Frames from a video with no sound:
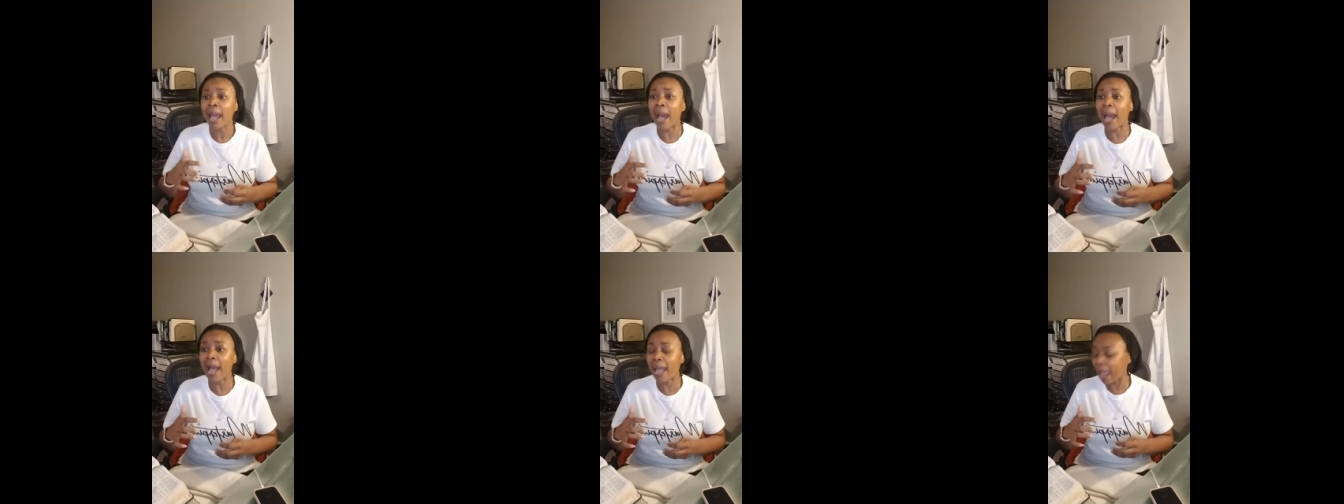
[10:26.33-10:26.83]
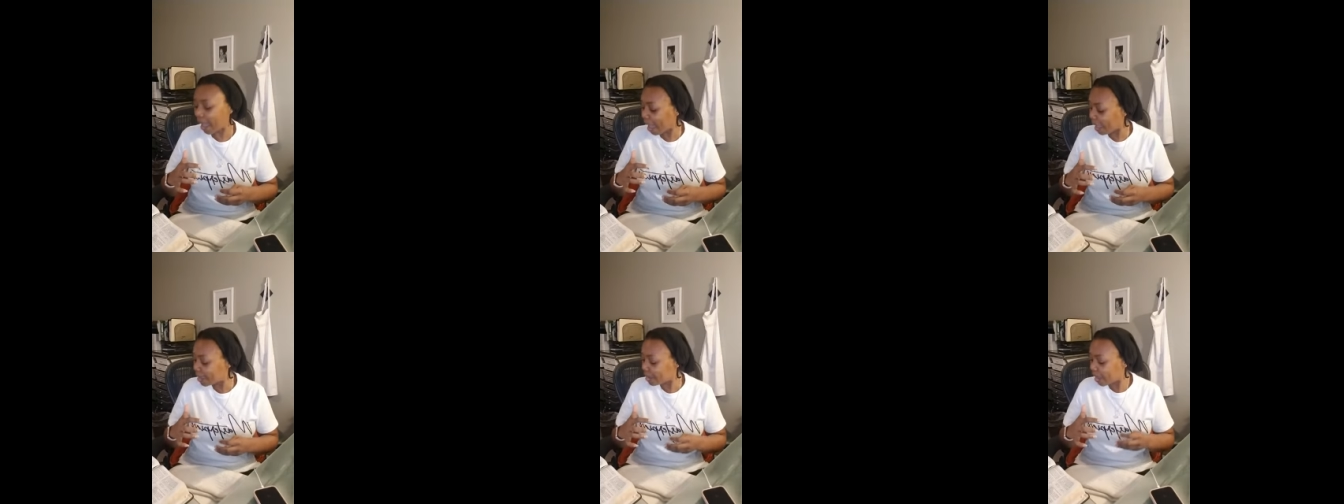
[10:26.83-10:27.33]

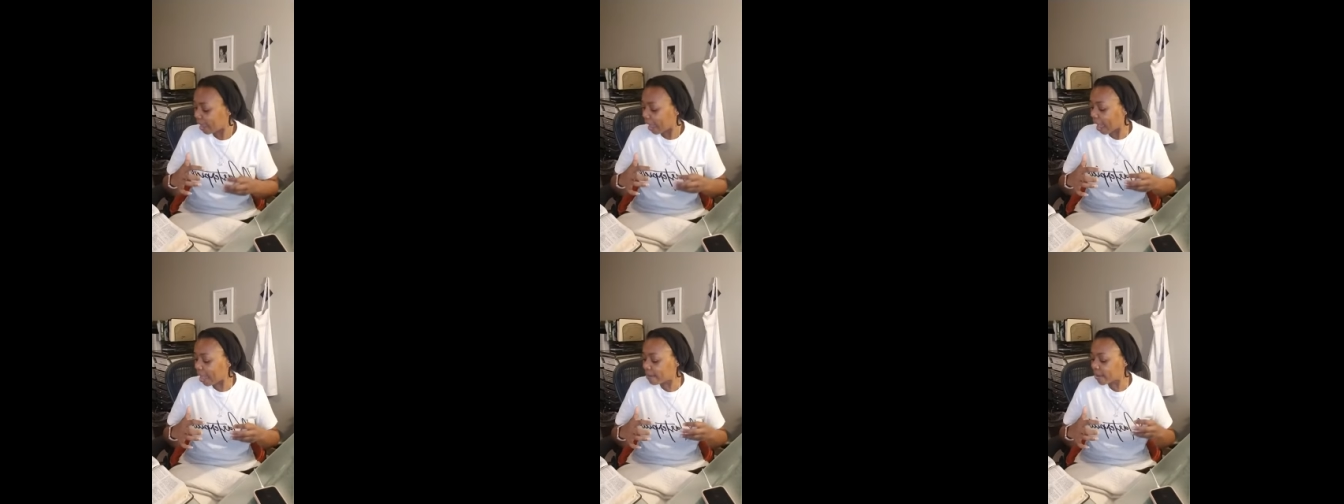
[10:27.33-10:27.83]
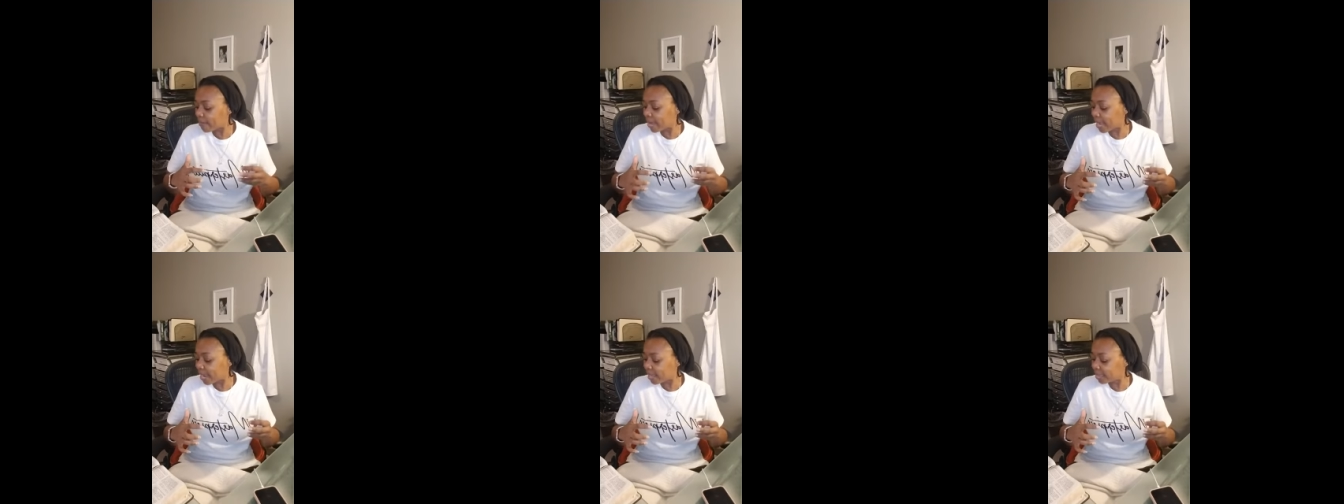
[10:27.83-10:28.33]
I'm a
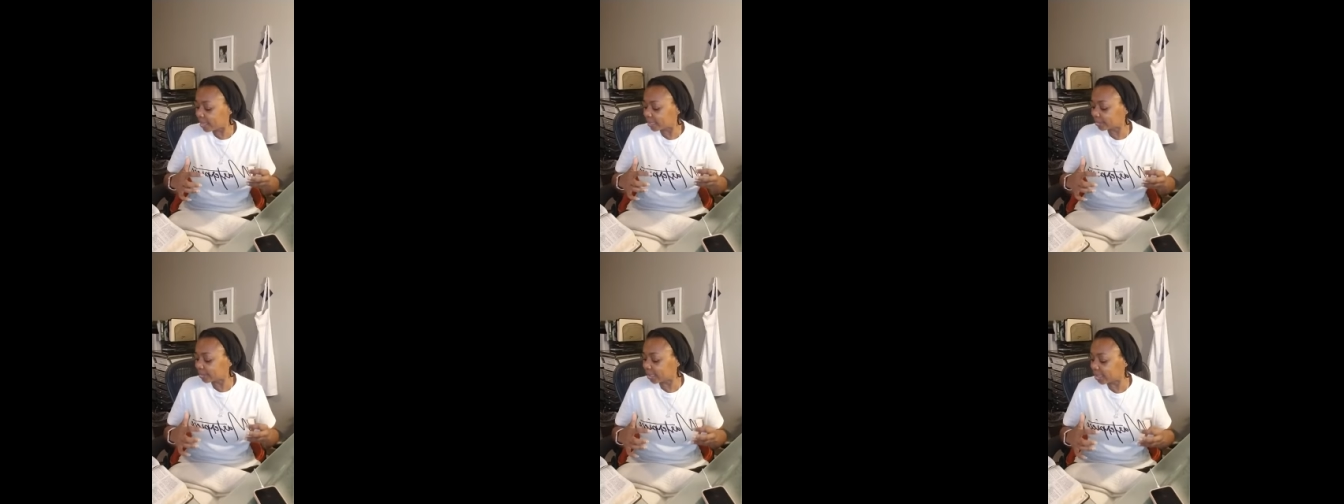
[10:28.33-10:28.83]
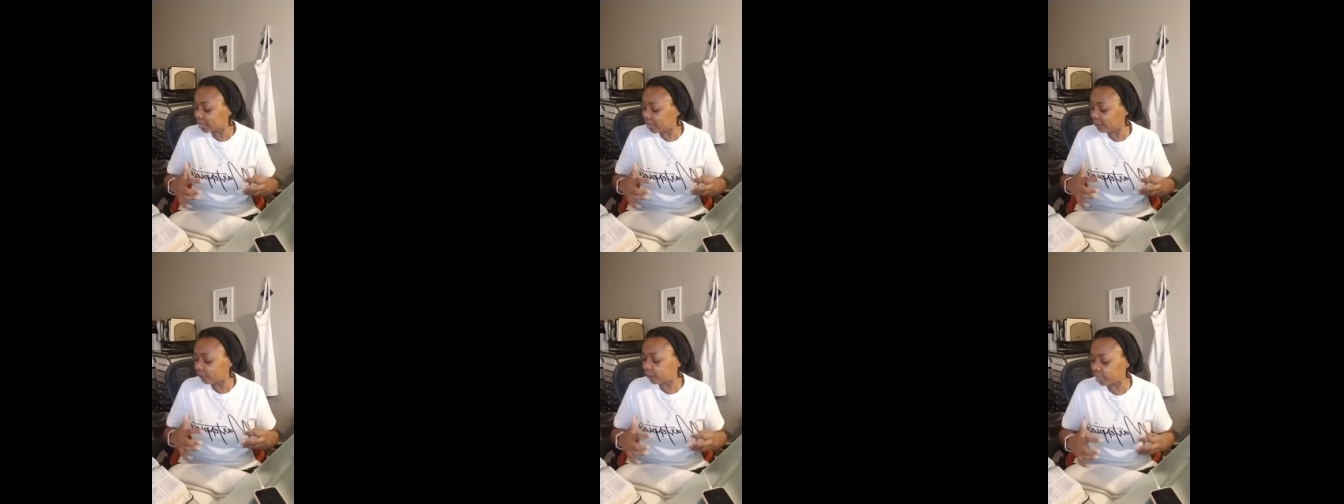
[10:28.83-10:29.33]
man that has seen
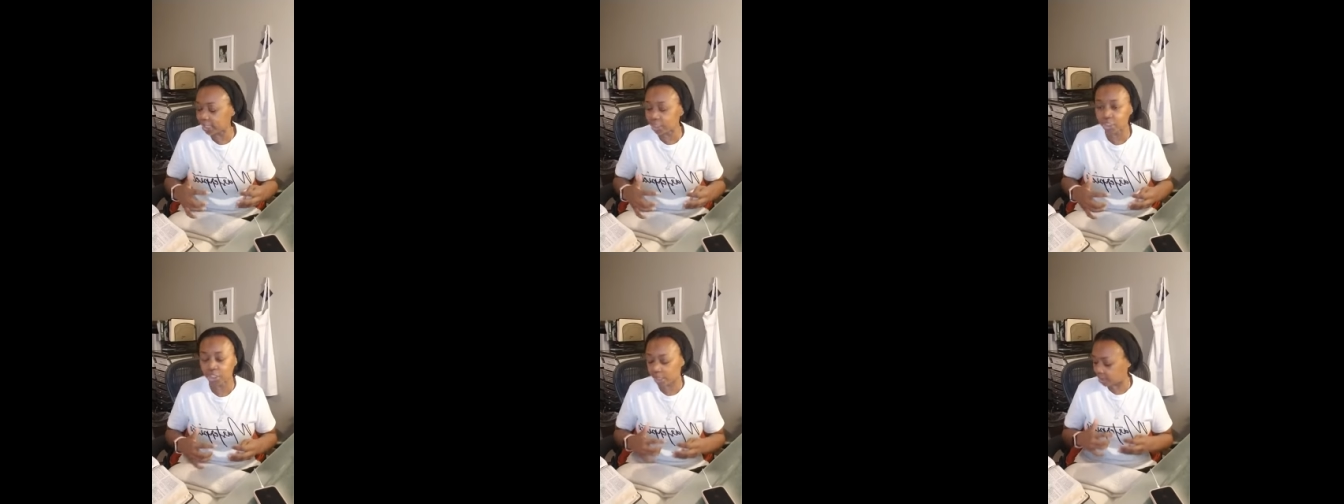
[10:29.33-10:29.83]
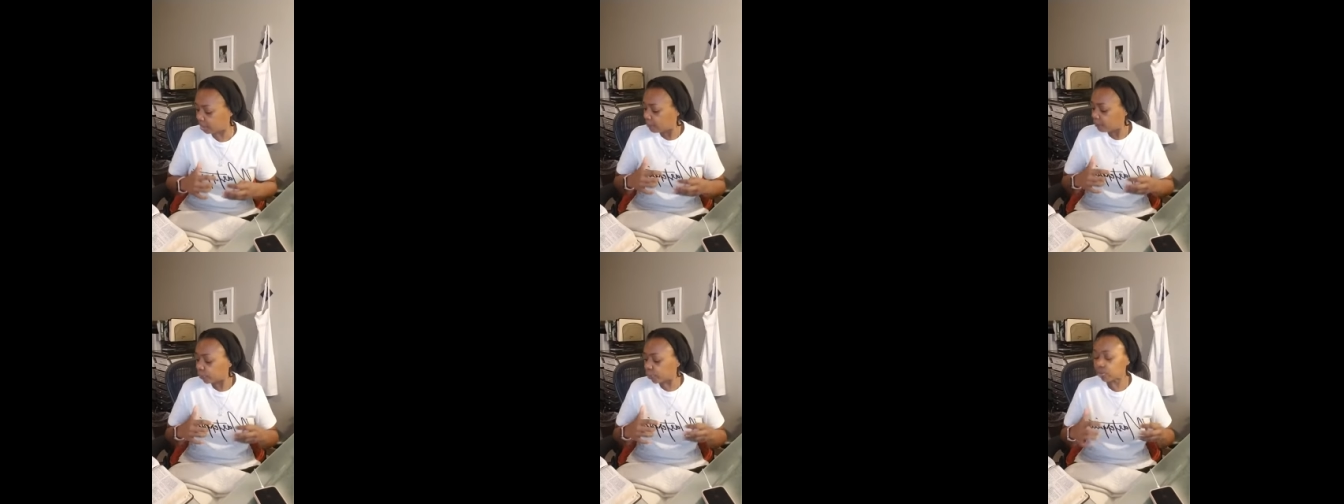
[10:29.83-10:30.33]
affliction,
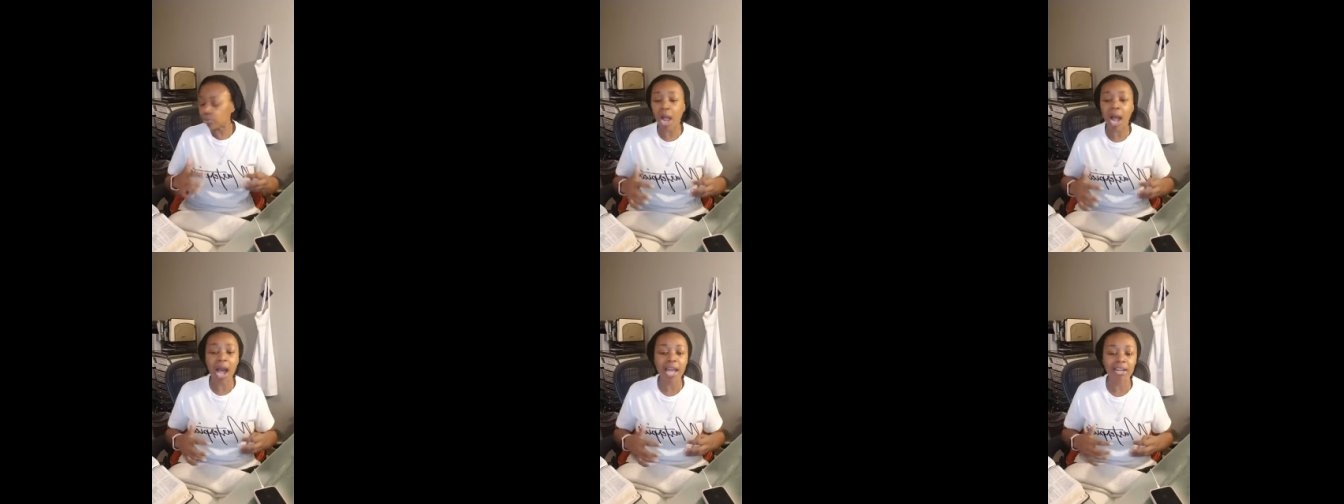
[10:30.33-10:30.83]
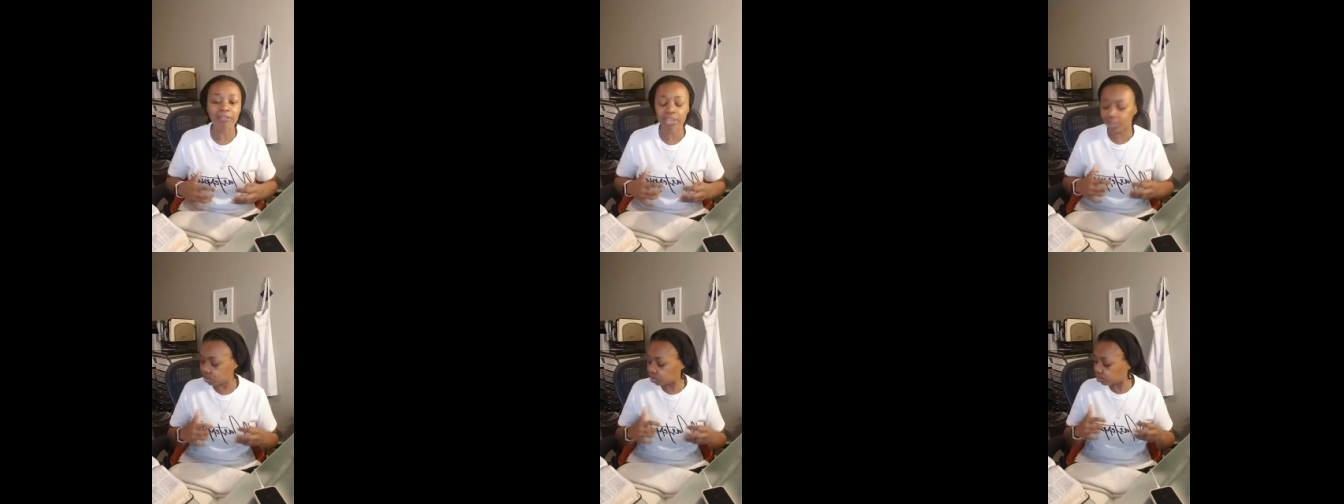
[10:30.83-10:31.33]
the rod of
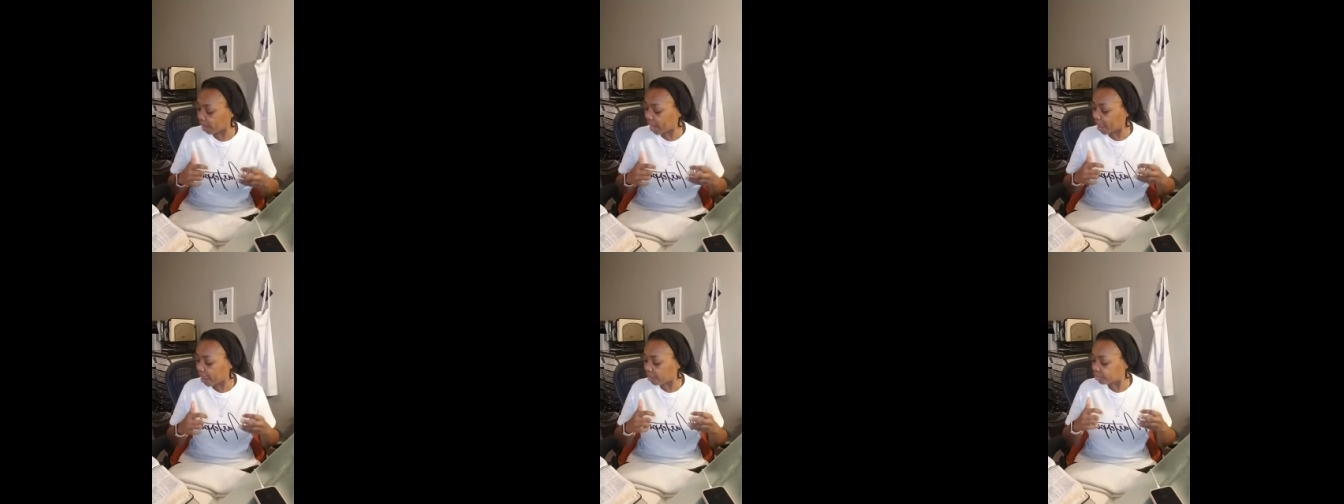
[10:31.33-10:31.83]
his wrath.